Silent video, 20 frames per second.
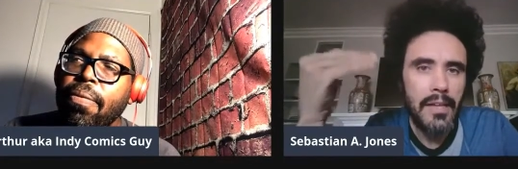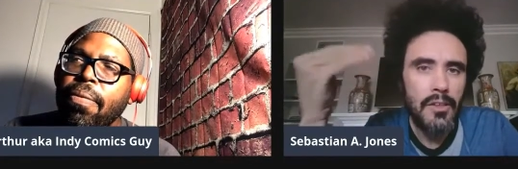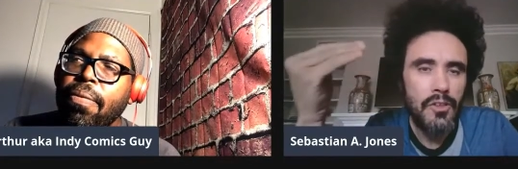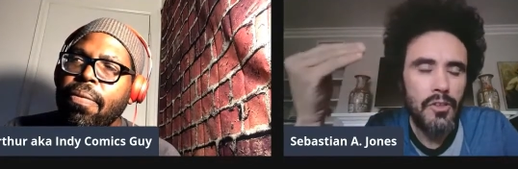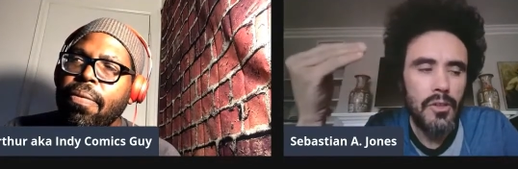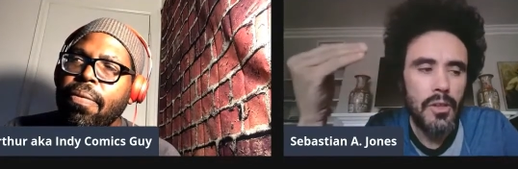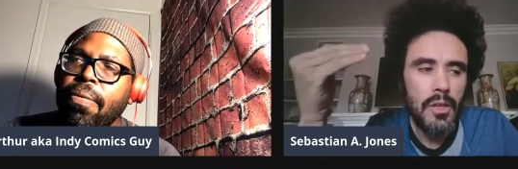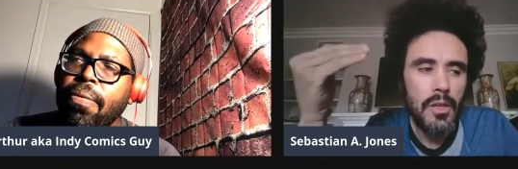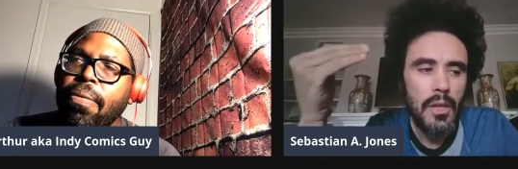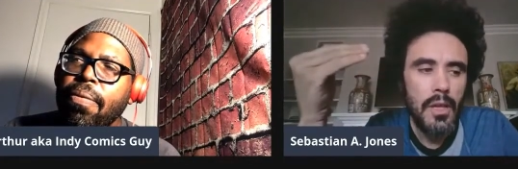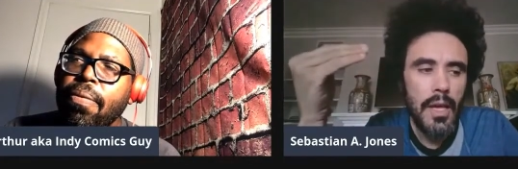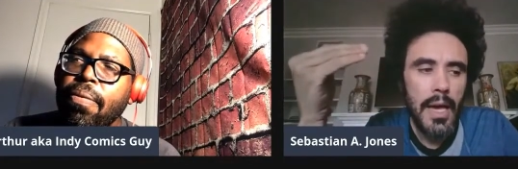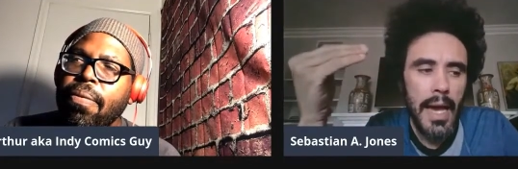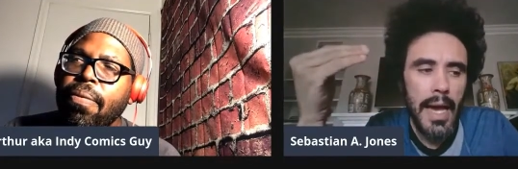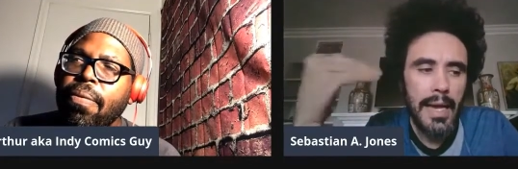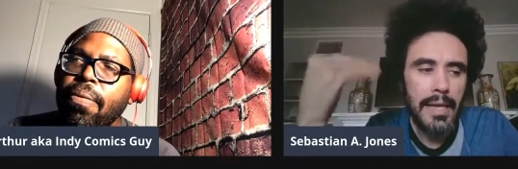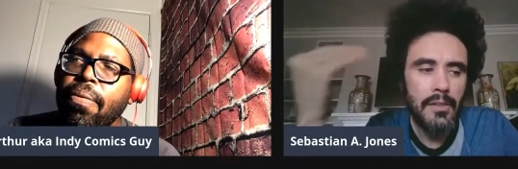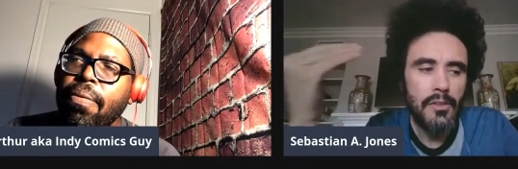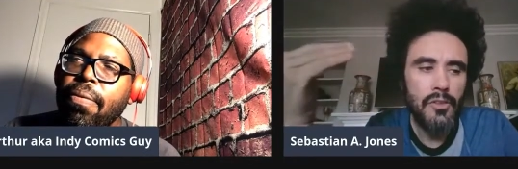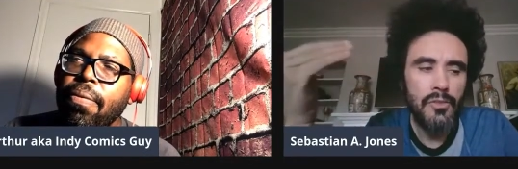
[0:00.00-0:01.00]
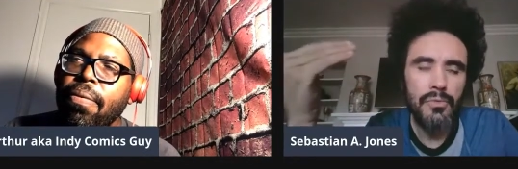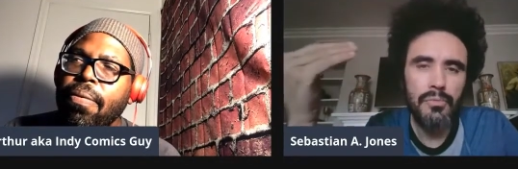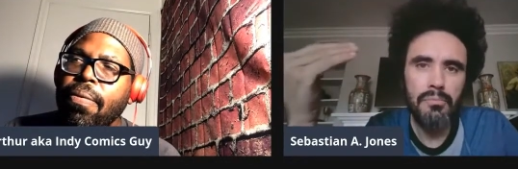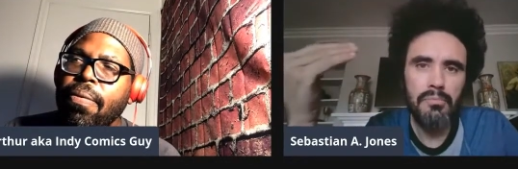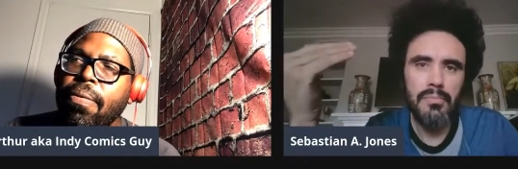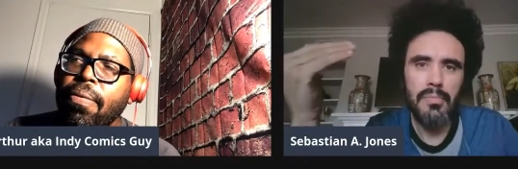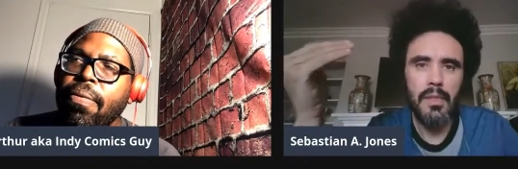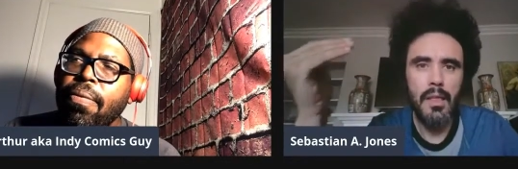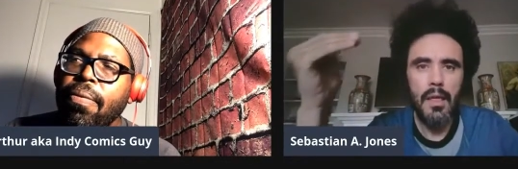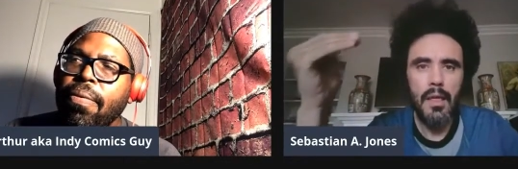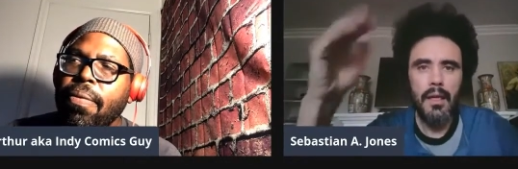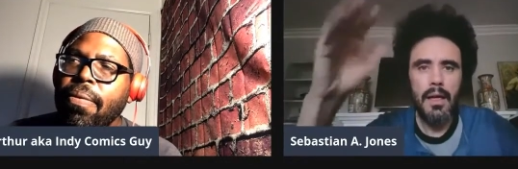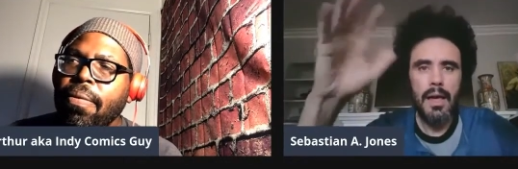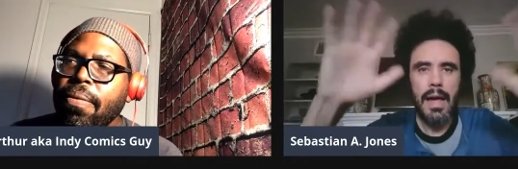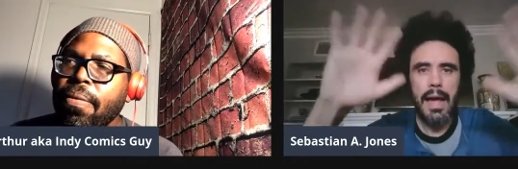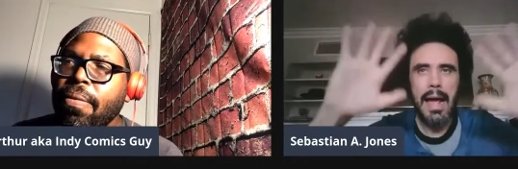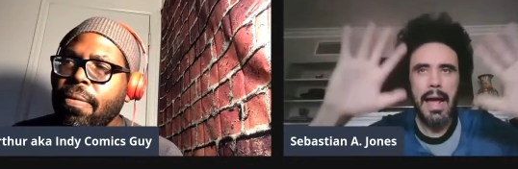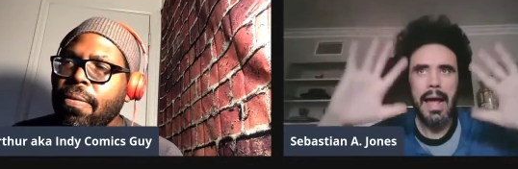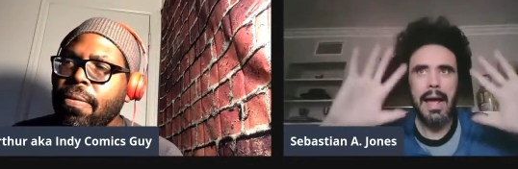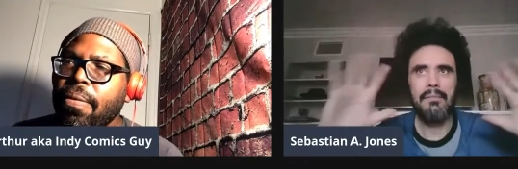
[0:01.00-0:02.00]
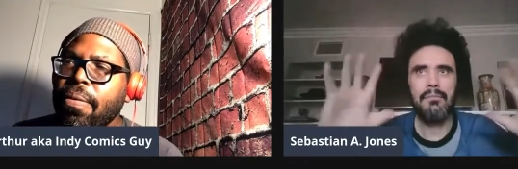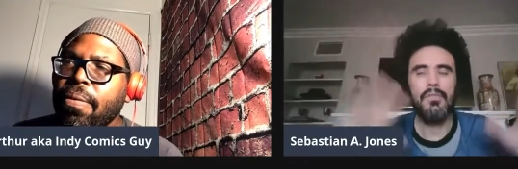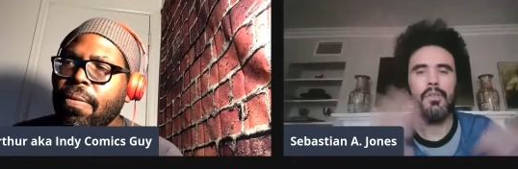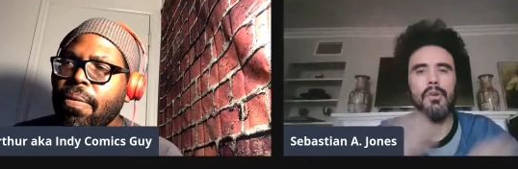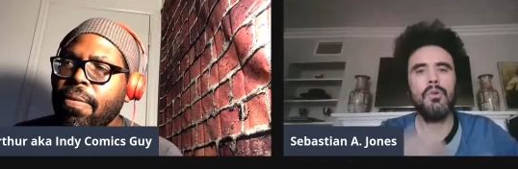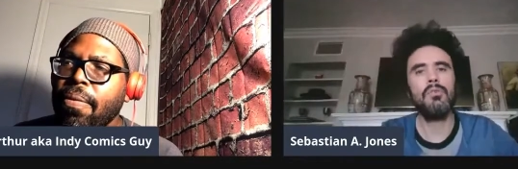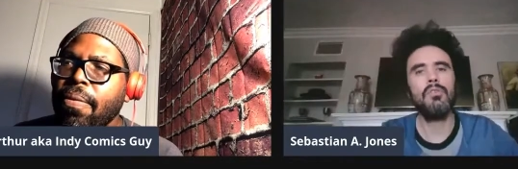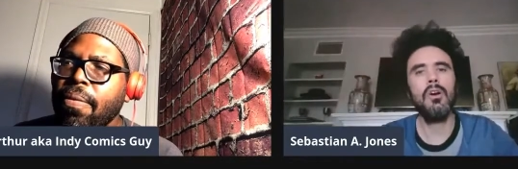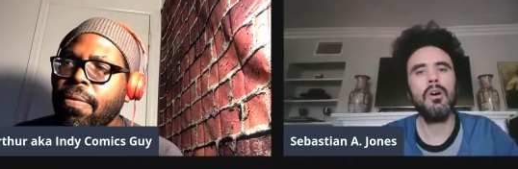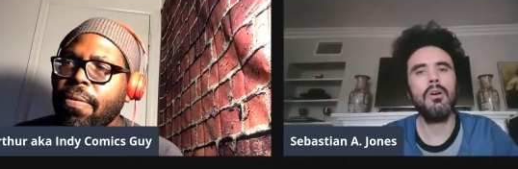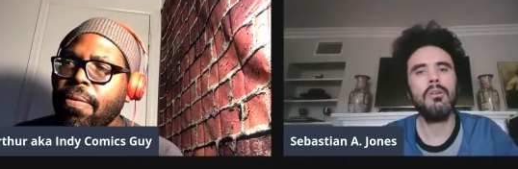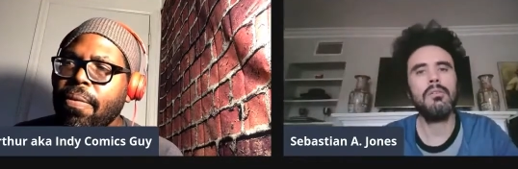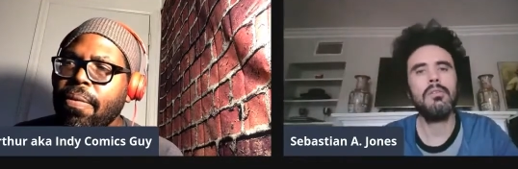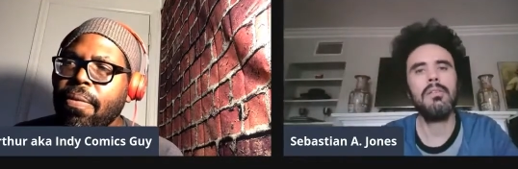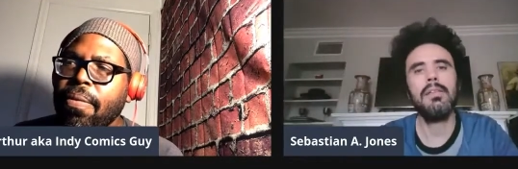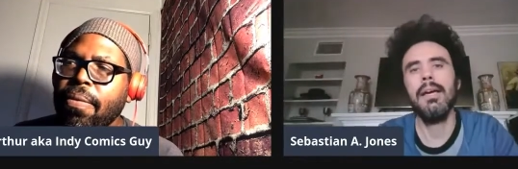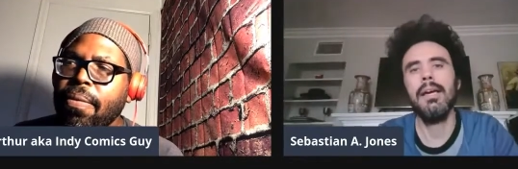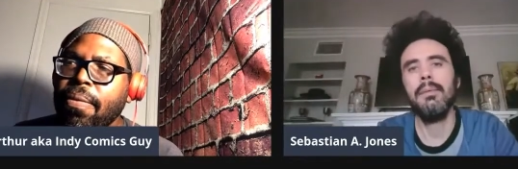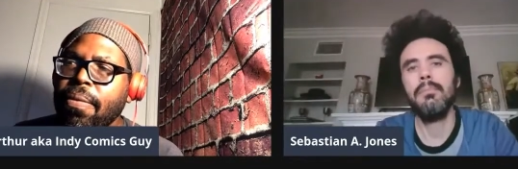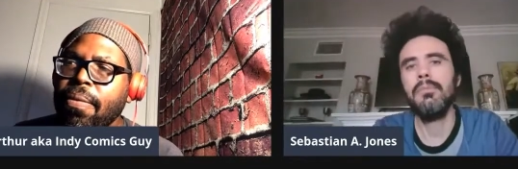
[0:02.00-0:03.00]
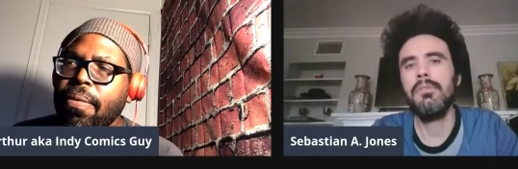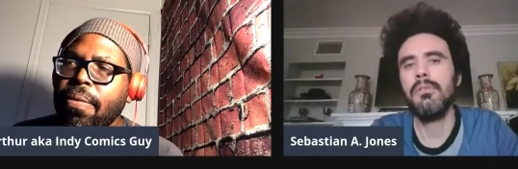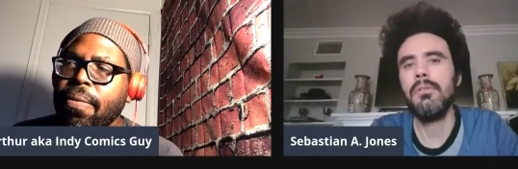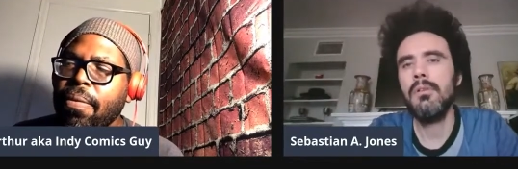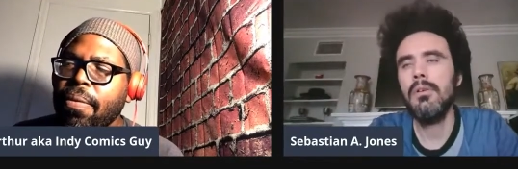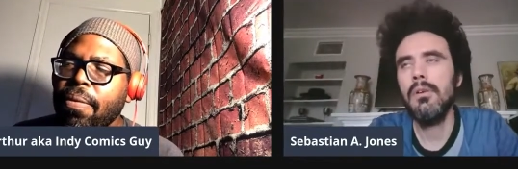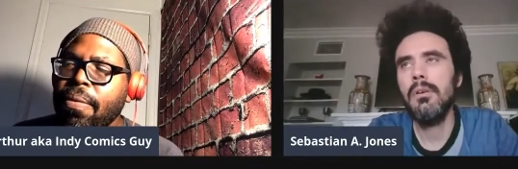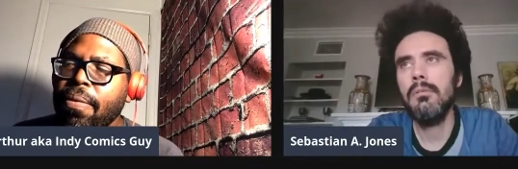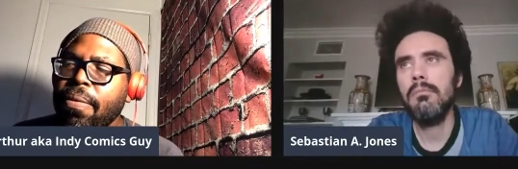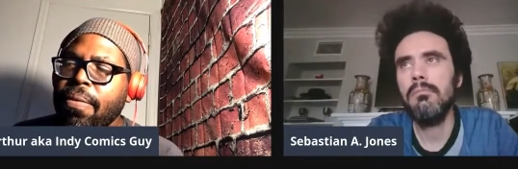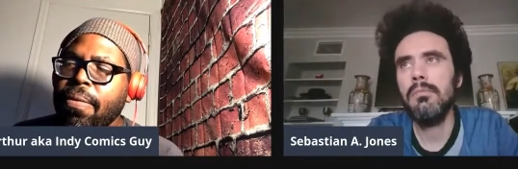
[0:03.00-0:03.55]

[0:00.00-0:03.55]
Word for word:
Speaker 1: has has have those concepts,